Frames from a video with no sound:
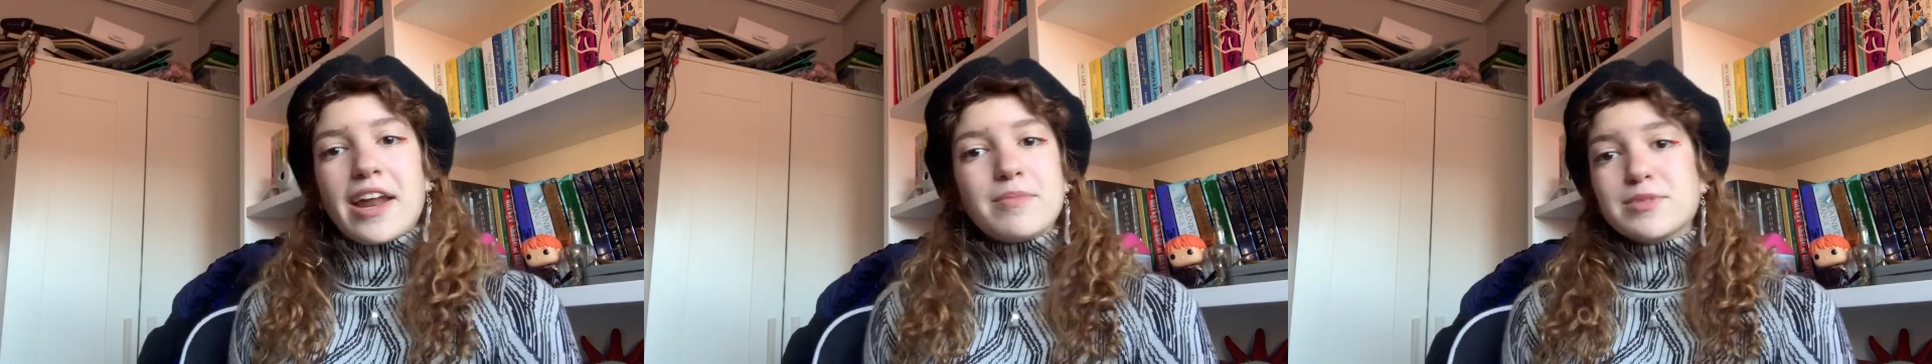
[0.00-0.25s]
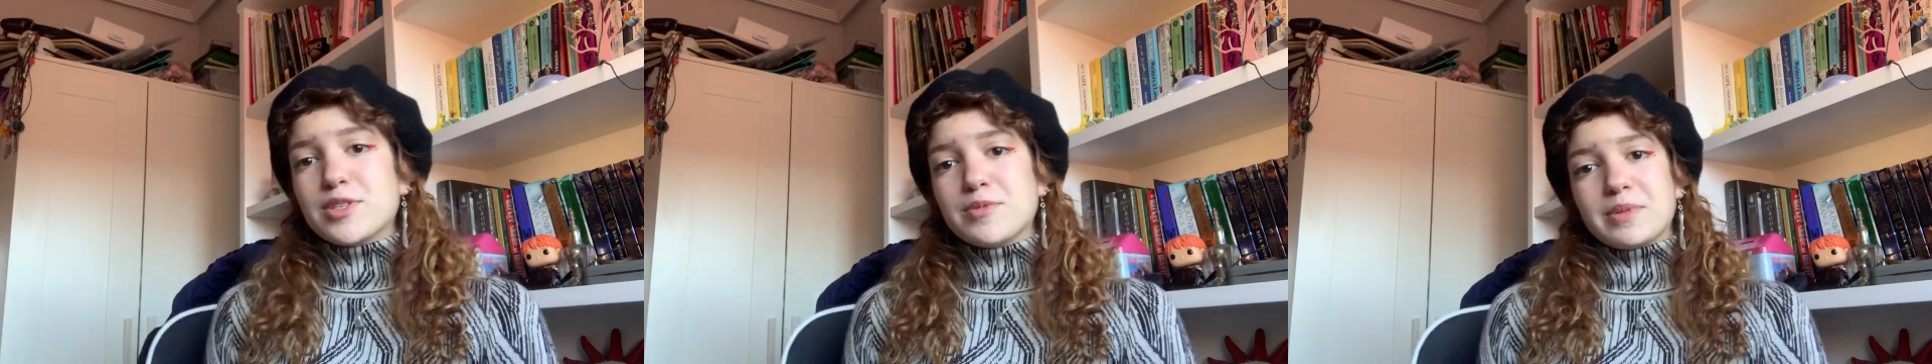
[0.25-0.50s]
I'm
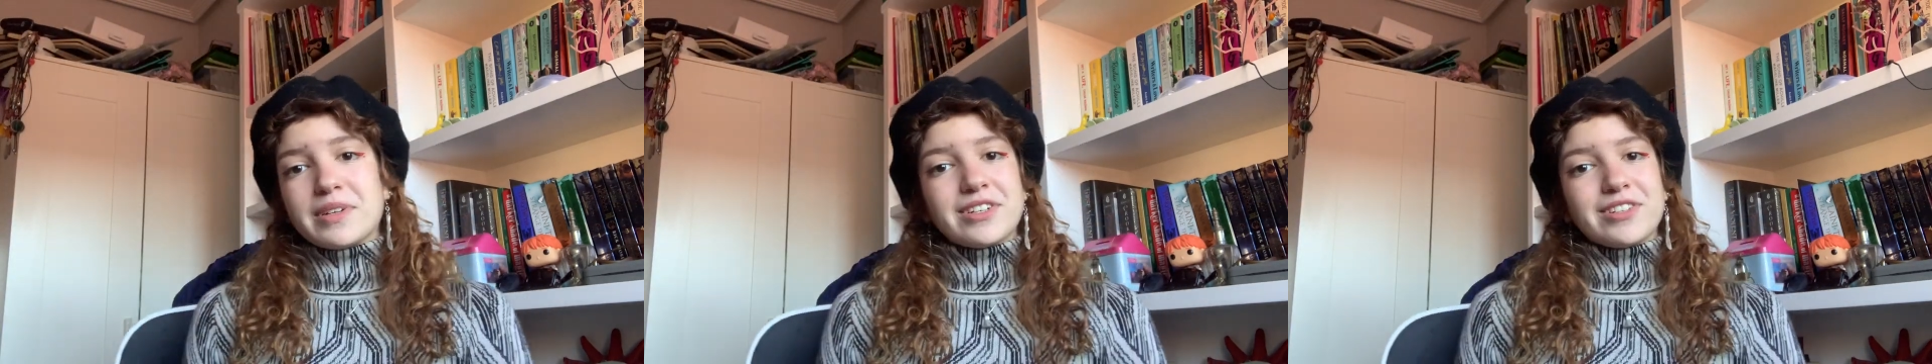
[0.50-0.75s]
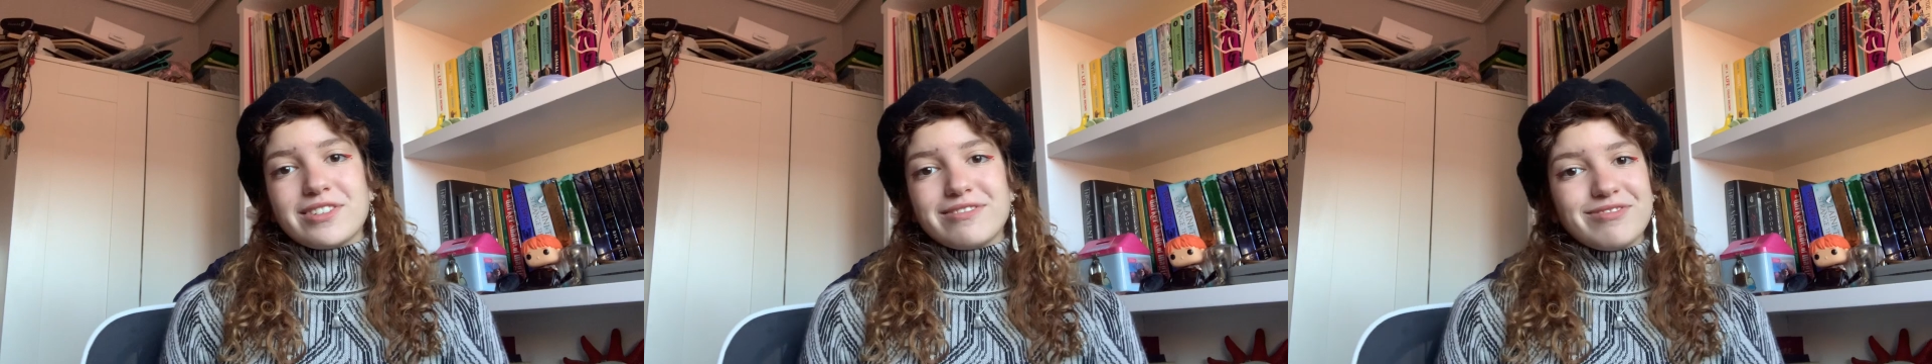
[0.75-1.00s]
super
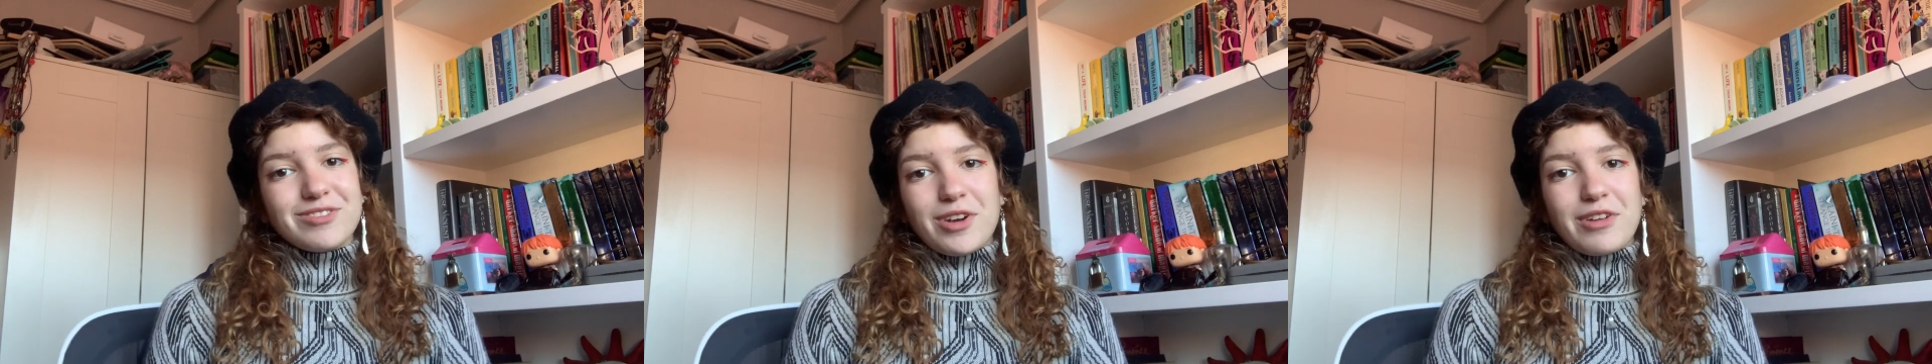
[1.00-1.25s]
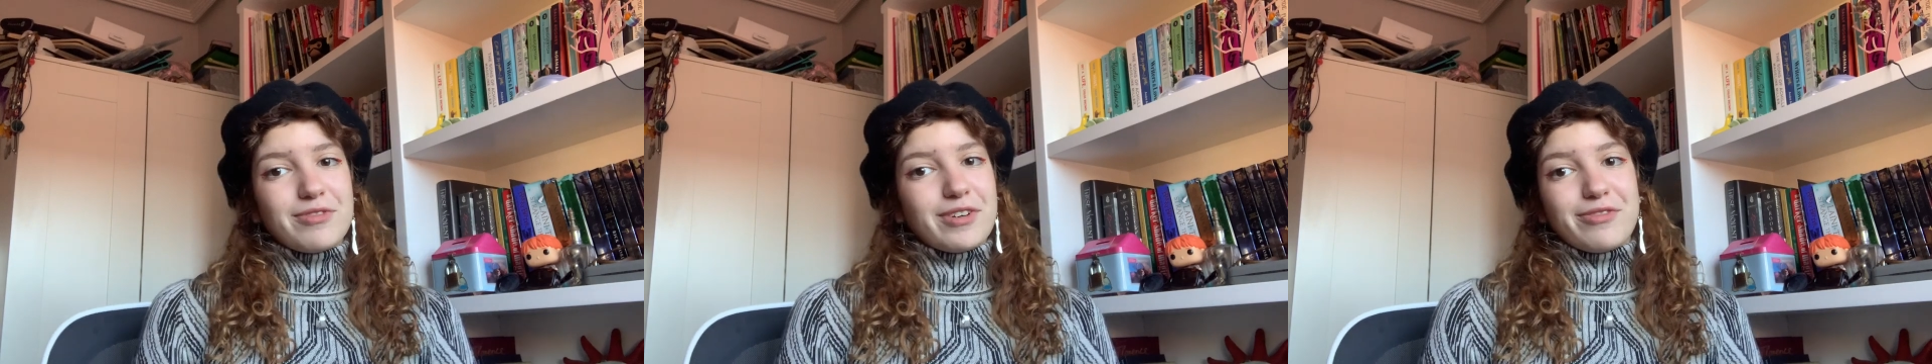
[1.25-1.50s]

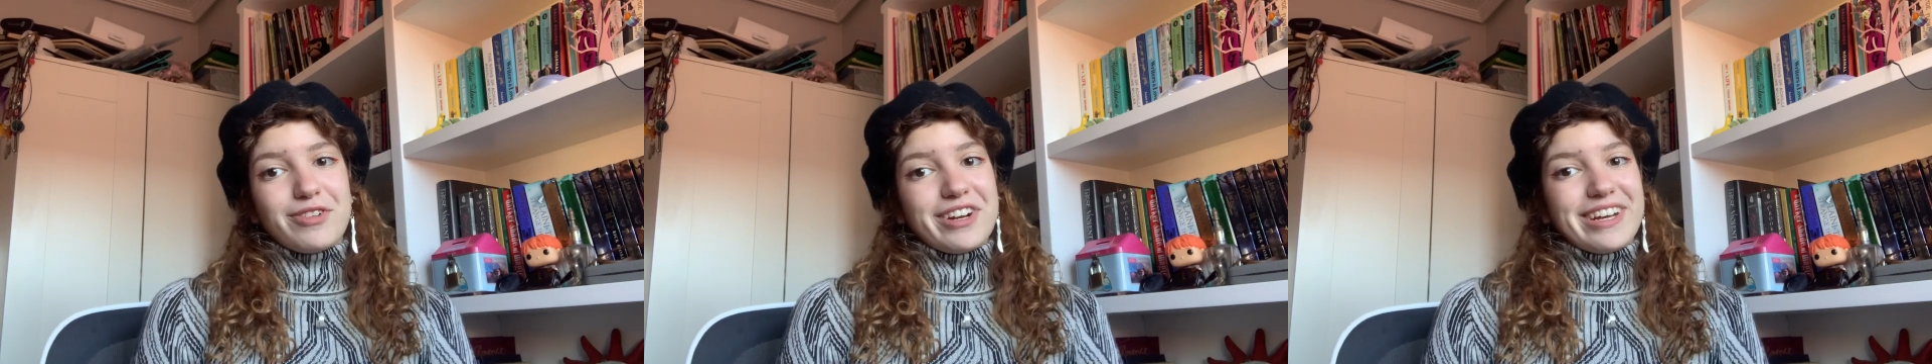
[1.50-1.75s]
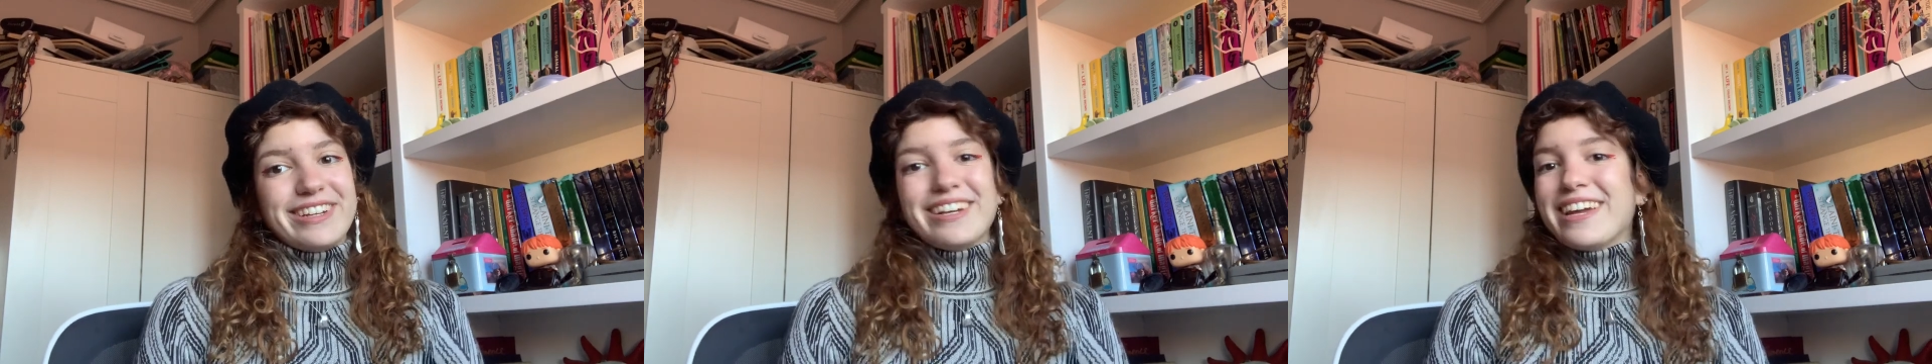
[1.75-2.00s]
grateful for it.